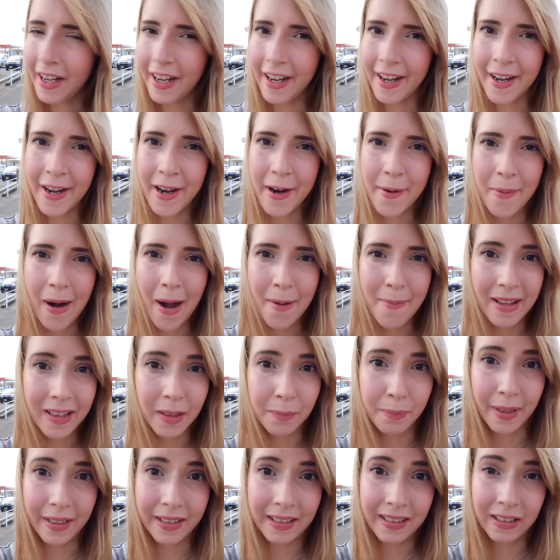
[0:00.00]
I'm at
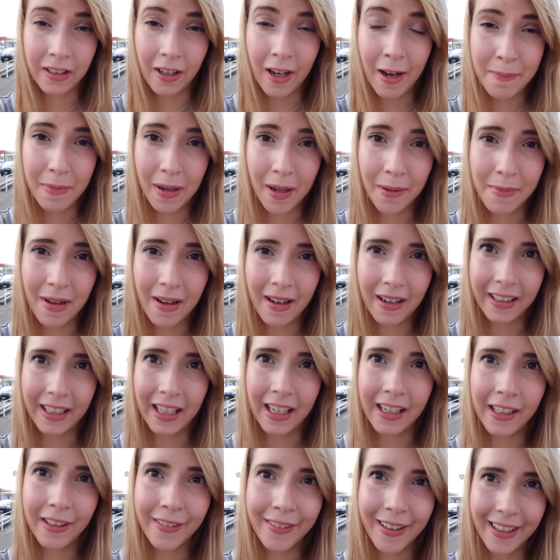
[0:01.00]
the bus stop. I'm
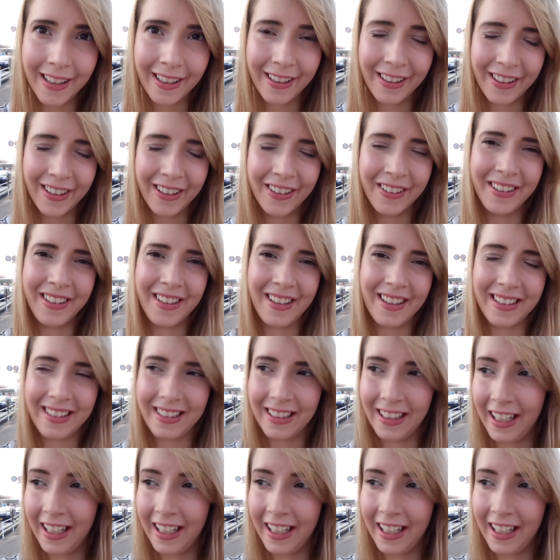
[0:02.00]
getting ready to go into the